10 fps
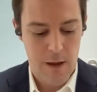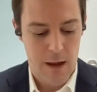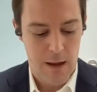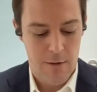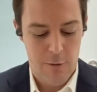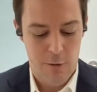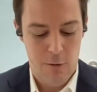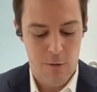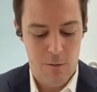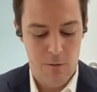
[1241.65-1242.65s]
and
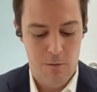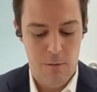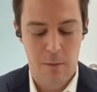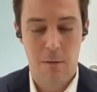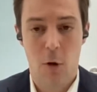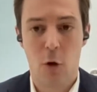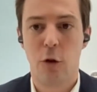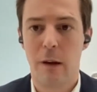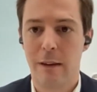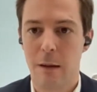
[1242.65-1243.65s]
uh,
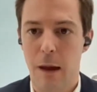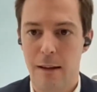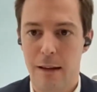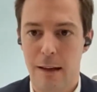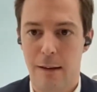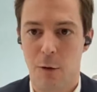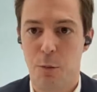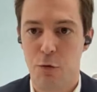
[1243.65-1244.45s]
underestimated the